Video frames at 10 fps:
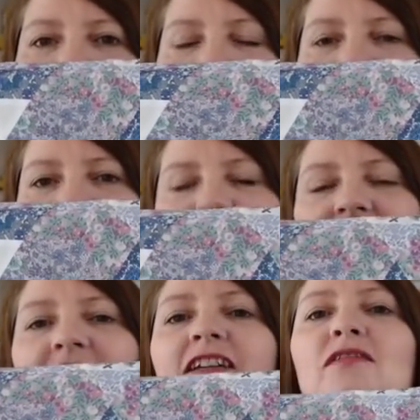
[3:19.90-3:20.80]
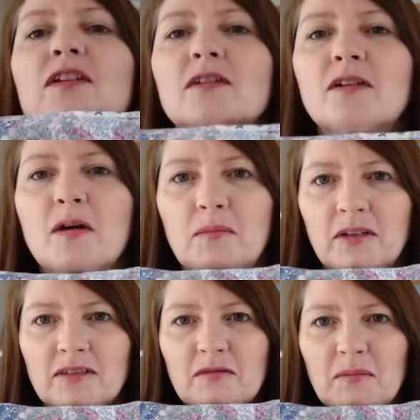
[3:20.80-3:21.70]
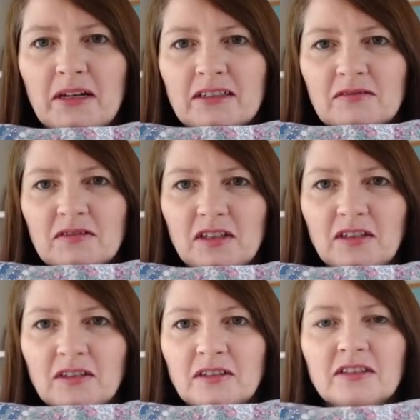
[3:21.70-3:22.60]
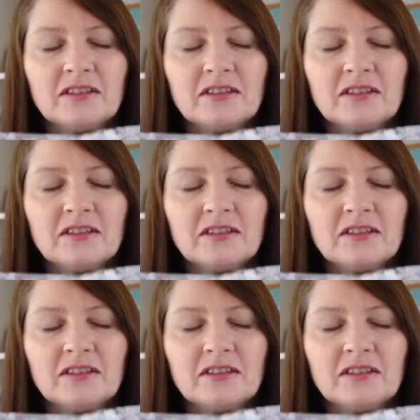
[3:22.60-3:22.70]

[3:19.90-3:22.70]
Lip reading: back and try and give you a bit of a better view.